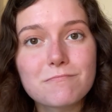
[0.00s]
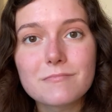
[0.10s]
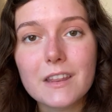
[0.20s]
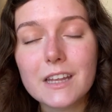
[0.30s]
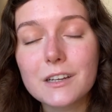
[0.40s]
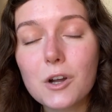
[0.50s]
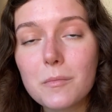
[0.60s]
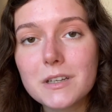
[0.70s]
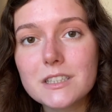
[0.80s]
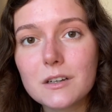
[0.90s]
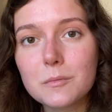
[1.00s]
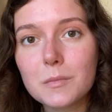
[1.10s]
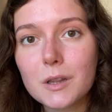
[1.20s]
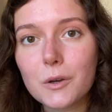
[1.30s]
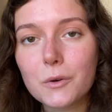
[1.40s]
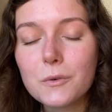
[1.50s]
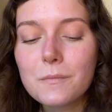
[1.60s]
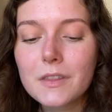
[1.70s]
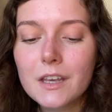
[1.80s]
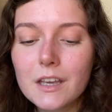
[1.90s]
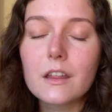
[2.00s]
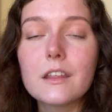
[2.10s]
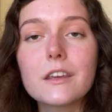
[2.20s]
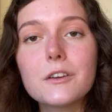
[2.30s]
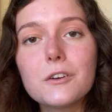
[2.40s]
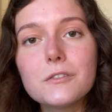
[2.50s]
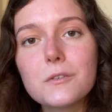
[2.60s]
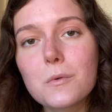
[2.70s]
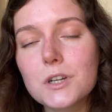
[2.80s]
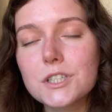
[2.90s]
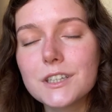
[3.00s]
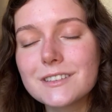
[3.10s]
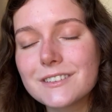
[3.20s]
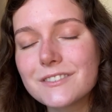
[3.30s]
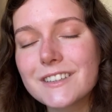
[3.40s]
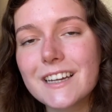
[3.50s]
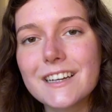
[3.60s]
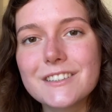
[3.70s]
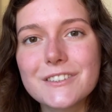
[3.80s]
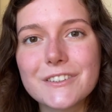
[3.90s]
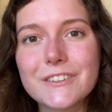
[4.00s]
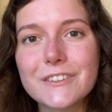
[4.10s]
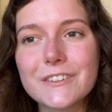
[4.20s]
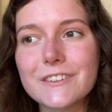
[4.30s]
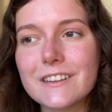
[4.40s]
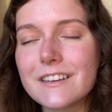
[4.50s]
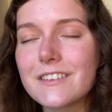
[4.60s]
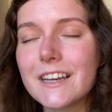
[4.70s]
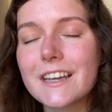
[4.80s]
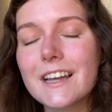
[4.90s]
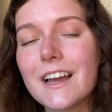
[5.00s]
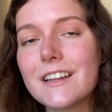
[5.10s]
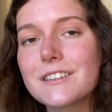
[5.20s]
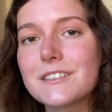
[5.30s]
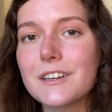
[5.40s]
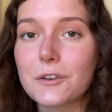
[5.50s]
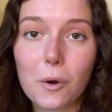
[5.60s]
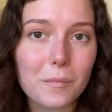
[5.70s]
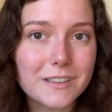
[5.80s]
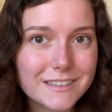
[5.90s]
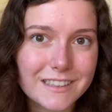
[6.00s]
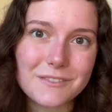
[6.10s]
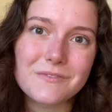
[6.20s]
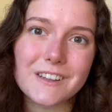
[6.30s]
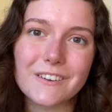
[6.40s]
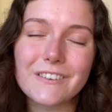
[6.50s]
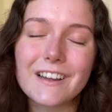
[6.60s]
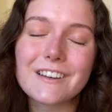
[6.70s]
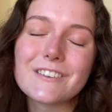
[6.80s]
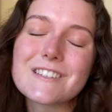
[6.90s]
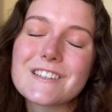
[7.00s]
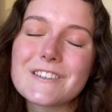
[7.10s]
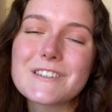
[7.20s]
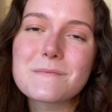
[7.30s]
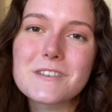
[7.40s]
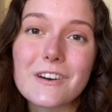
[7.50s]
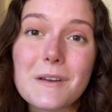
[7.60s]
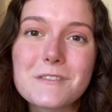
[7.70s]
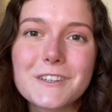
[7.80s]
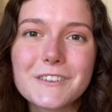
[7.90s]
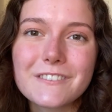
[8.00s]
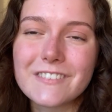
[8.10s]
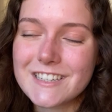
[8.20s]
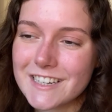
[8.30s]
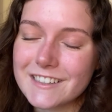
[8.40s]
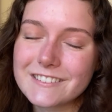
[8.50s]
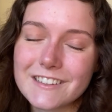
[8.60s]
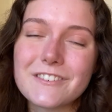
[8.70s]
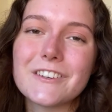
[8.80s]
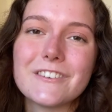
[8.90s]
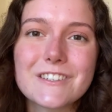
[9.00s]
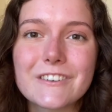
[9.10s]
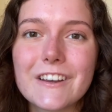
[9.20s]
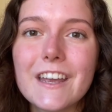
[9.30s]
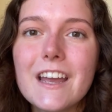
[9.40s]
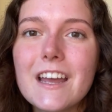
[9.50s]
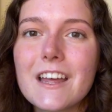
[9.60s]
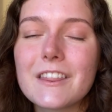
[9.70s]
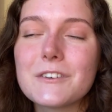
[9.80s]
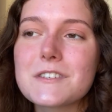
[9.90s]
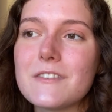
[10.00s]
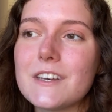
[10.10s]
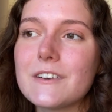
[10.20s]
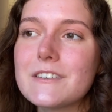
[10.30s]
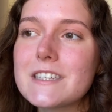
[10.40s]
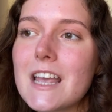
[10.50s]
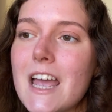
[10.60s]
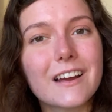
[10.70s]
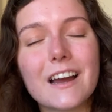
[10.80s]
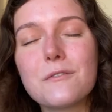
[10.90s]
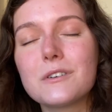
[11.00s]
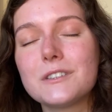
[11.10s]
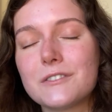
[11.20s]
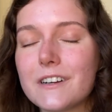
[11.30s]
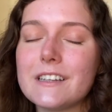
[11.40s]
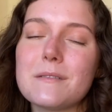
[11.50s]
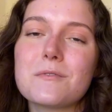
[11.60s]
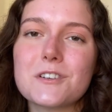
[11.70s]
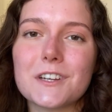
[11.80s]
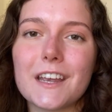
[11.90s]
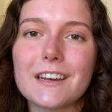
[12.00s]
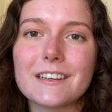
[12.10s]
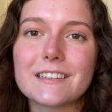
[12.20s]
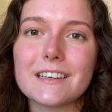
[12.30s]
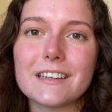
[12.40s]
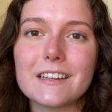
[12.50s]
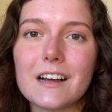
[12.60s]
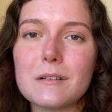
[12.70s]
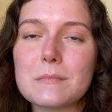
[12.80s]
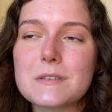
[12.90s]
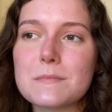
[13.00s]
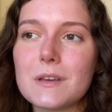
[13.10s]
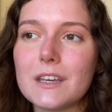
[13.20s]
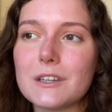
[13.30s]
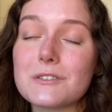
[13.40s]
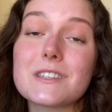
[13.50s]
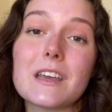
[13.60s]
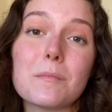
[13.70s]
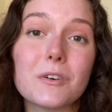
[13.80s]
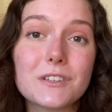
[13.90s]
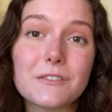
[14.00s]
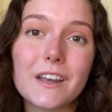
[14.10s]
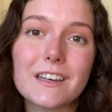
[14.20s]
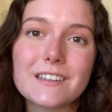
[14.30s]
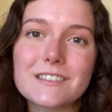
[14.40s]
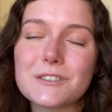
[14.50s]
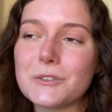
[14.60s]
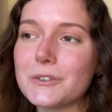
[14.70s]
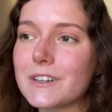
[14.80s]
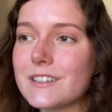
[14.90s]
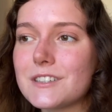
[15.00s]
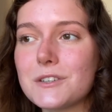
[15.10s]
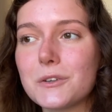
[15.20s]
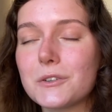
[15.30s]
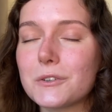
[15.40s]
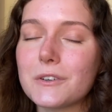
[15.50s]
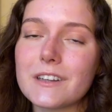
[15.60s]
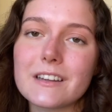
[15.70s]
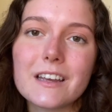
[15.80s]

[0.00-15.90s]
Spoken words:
then comment down below. Thank you all for watching. Don't forget to leave a like and a comment down below, and also subscribe to my channel if you enjoy those videos. I would really appreciate it. It helps me to stay motivated to continue doing